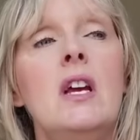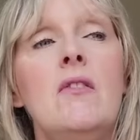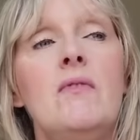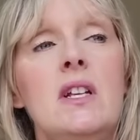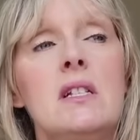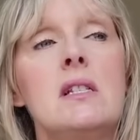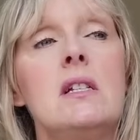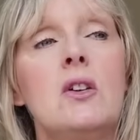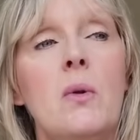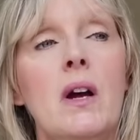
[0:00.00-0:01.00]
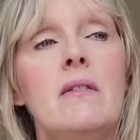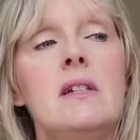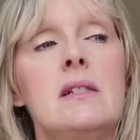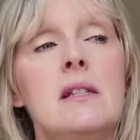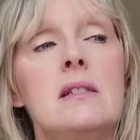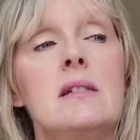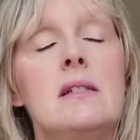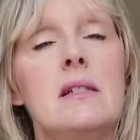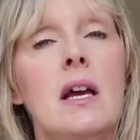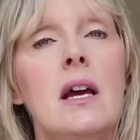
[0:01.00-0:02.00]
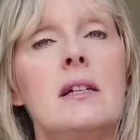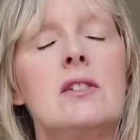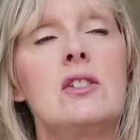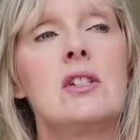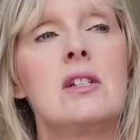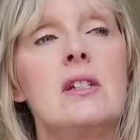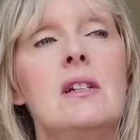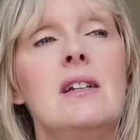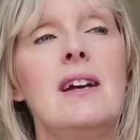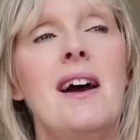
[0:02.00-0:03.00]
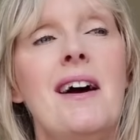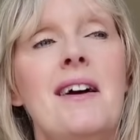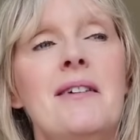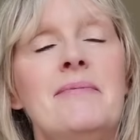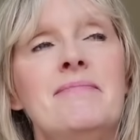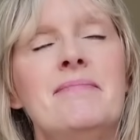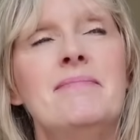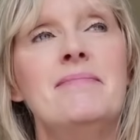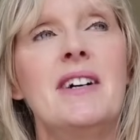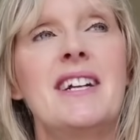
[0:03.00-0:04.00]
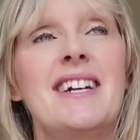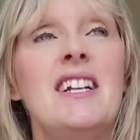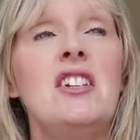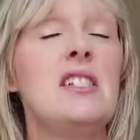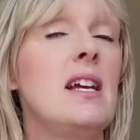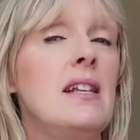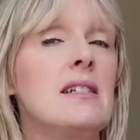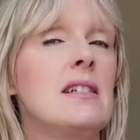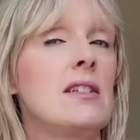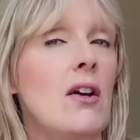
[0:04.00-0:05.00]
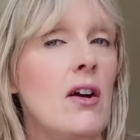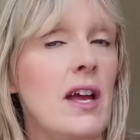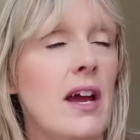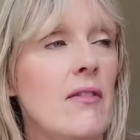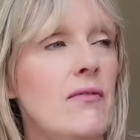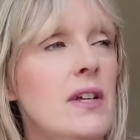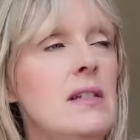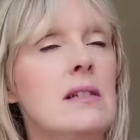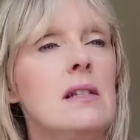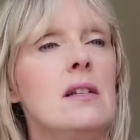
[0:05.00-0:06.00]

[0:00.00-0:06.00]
Venus in Aquarius is a detached, and I can only say this because I have Venus in